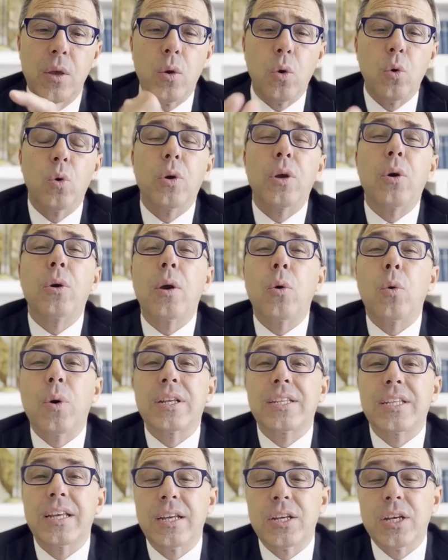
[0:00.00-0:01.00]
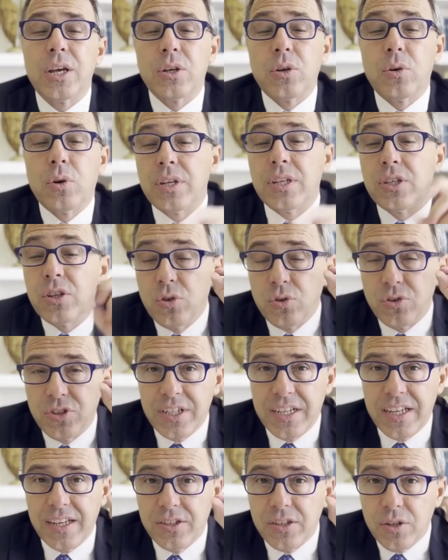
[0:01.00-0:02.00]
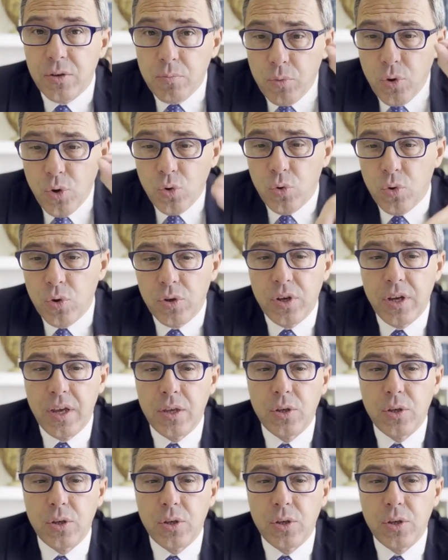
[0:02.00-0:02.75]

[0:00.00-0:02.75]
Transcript: or the requesting country is using Interpol